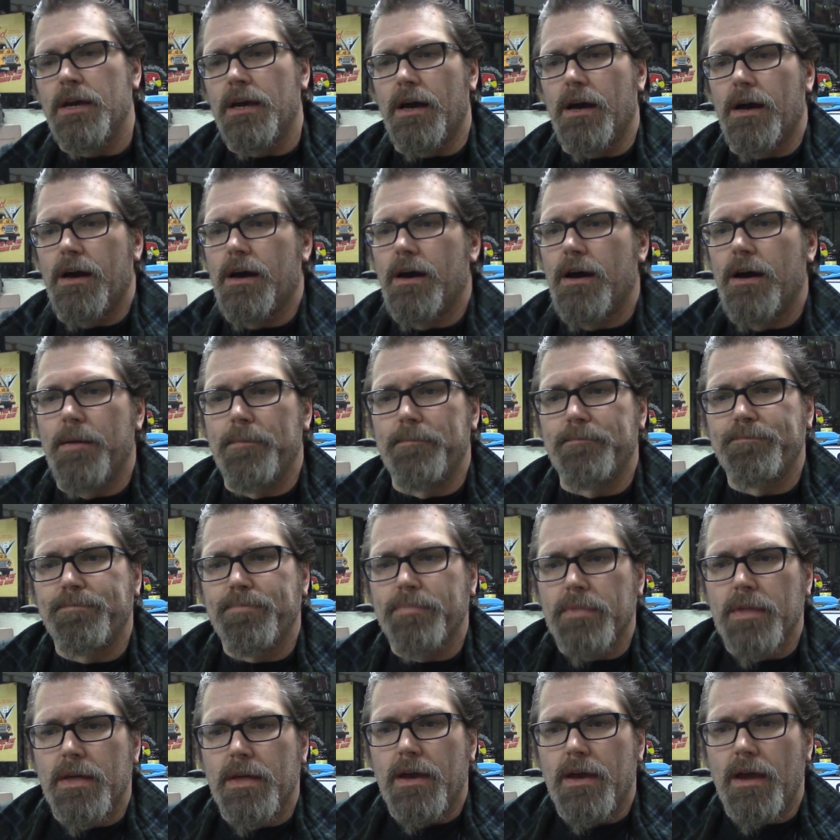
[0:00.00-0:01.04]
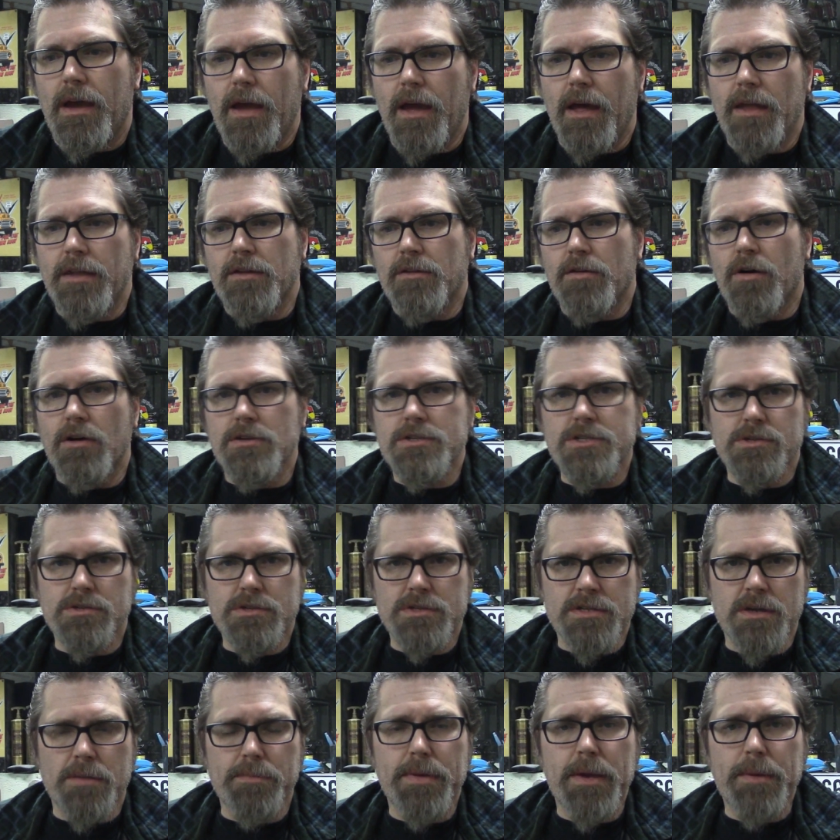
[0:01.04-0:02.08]
And there are also
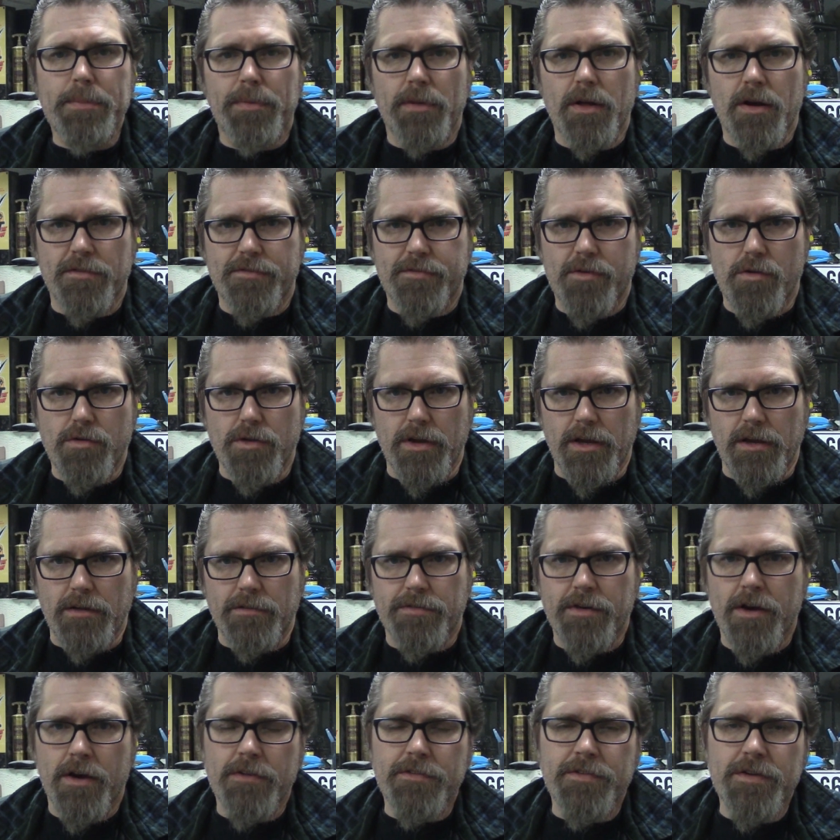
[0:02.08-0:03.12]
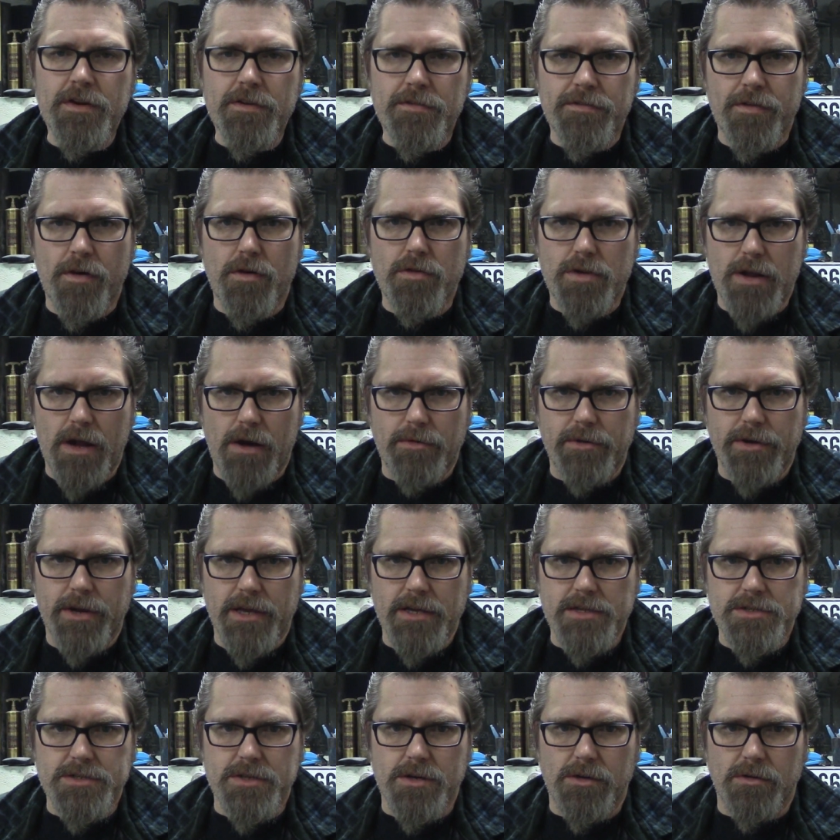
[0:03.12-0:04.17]
some people are phoning. Very few phone
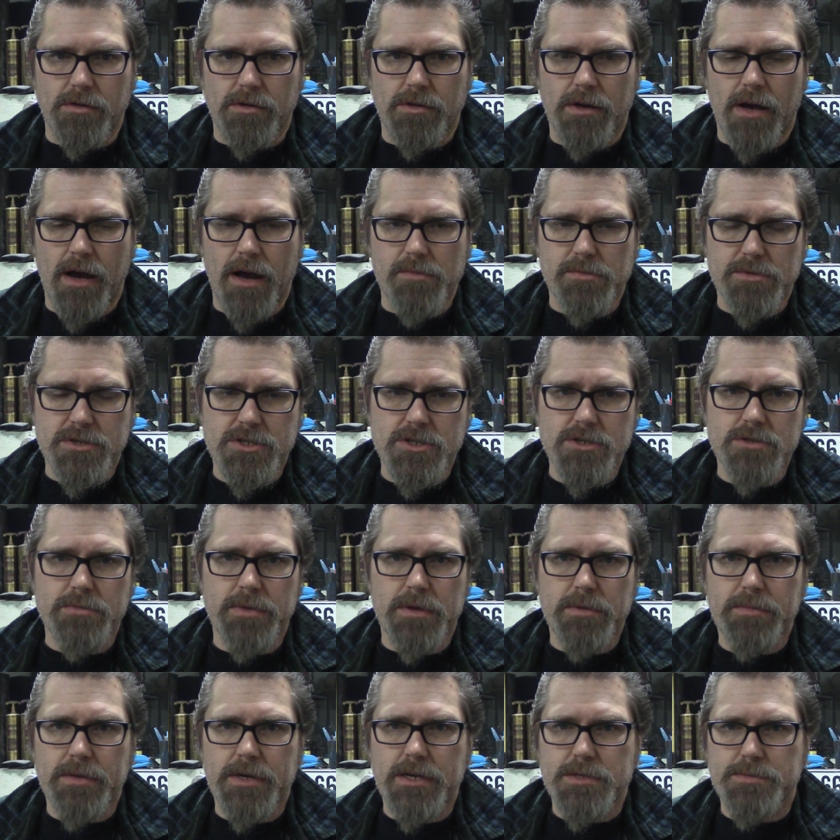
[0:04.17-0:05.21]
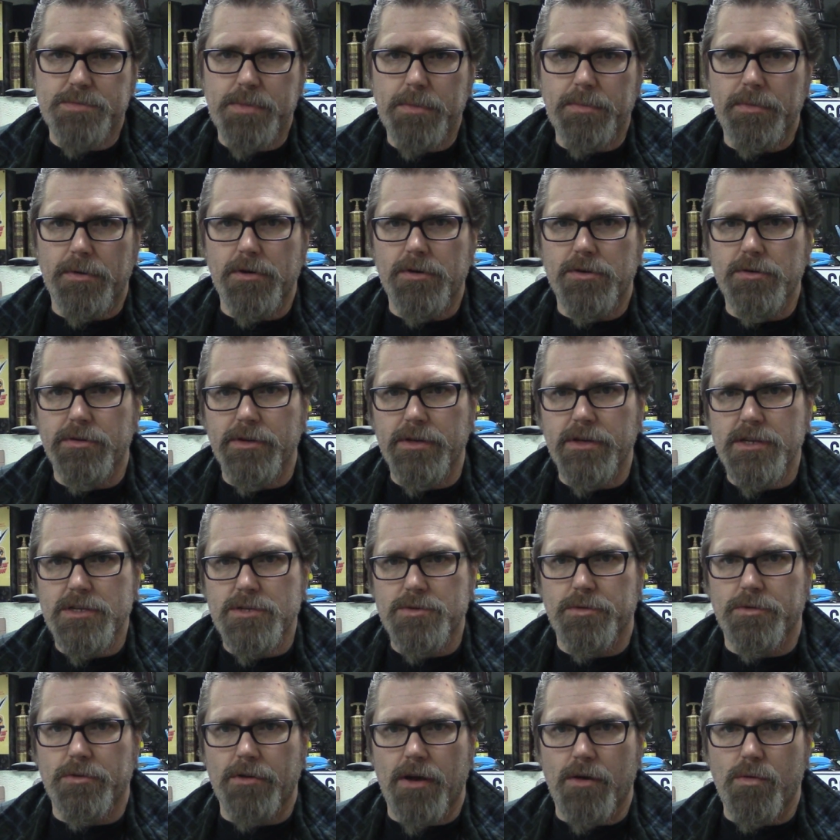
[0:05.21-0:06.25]
nowadays though. I'm assuming because people are doing
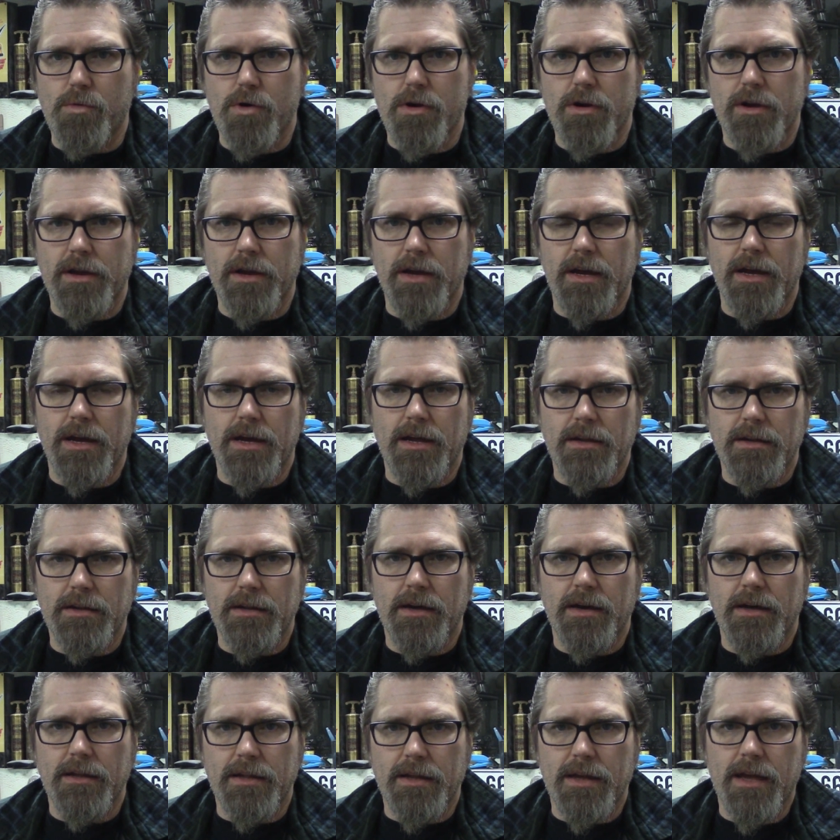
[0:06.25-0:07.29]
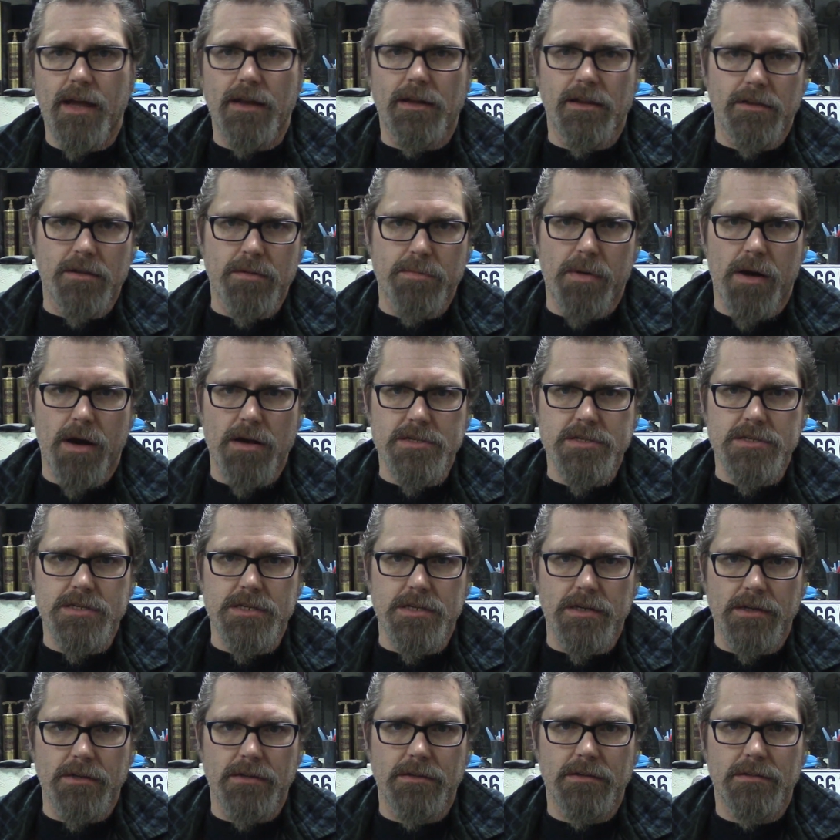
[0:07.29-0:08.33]
this when they're at work and they can't let their boss
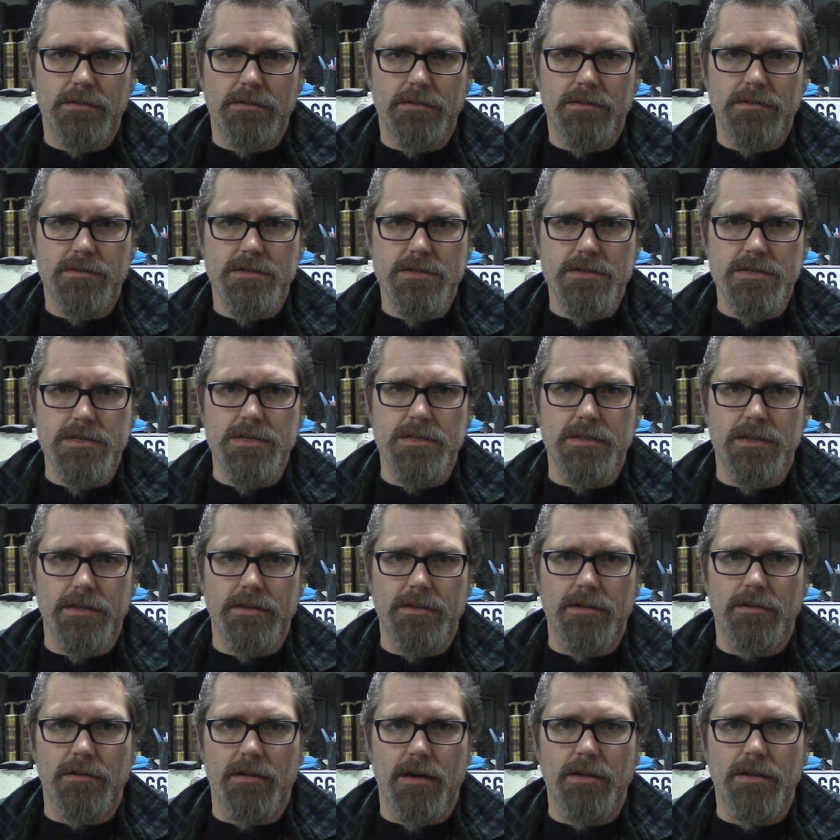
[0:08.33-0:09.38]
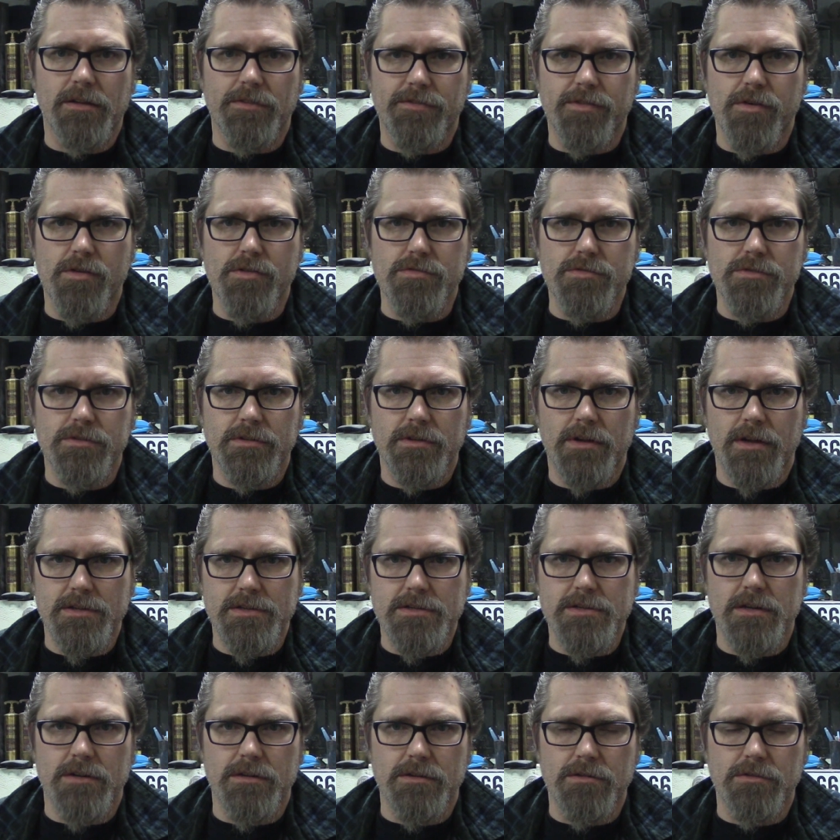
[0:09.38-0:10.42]
see that they're on the phone
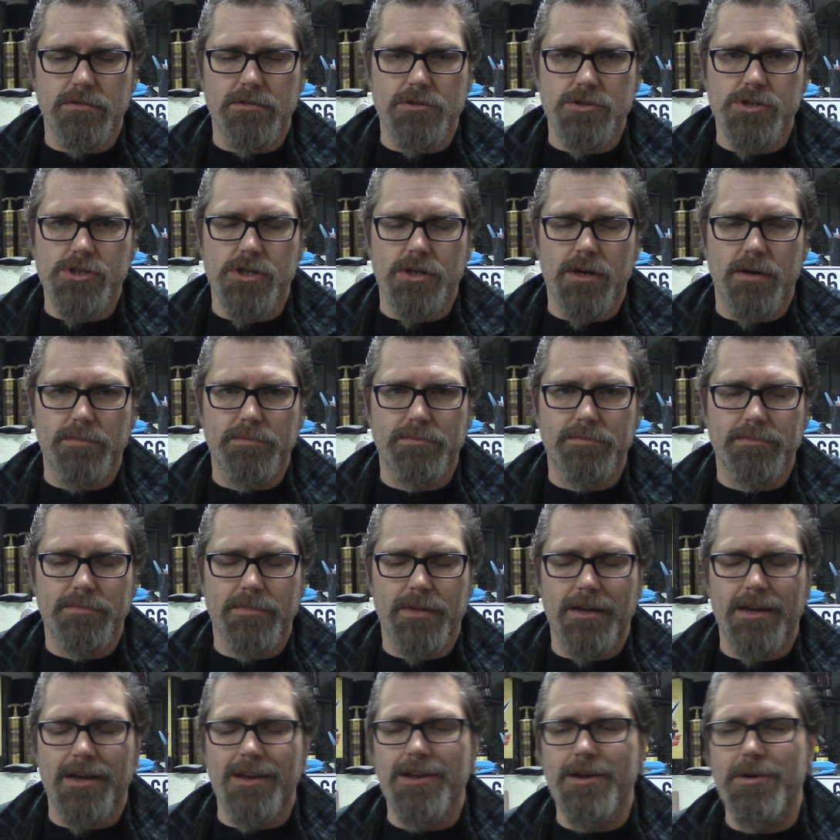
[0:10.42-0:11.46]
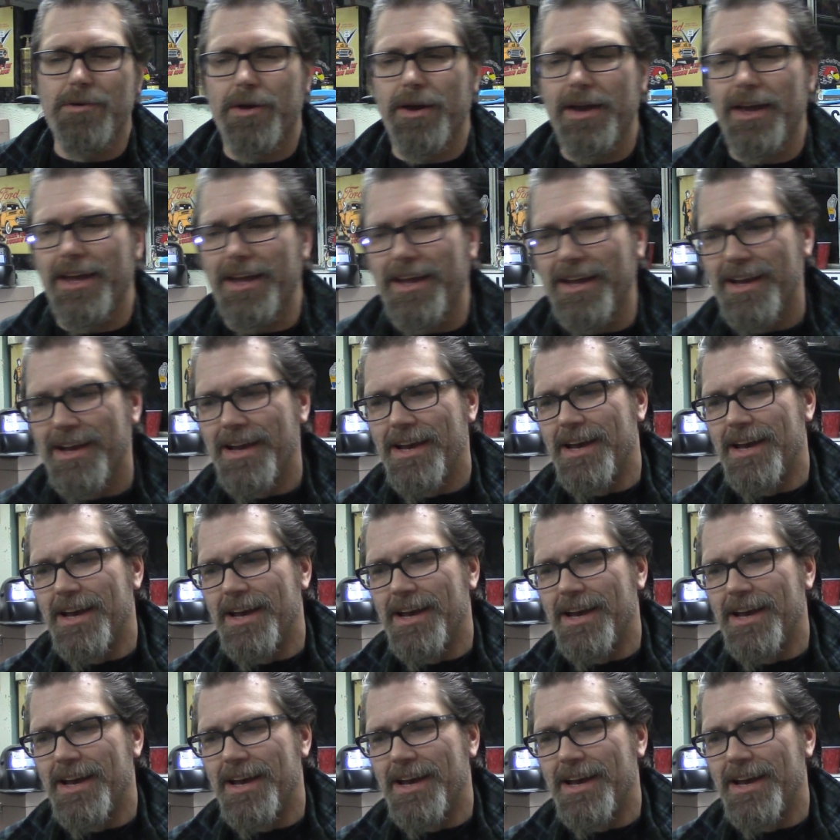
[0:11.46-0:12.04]
instead of doing the job. Anyway,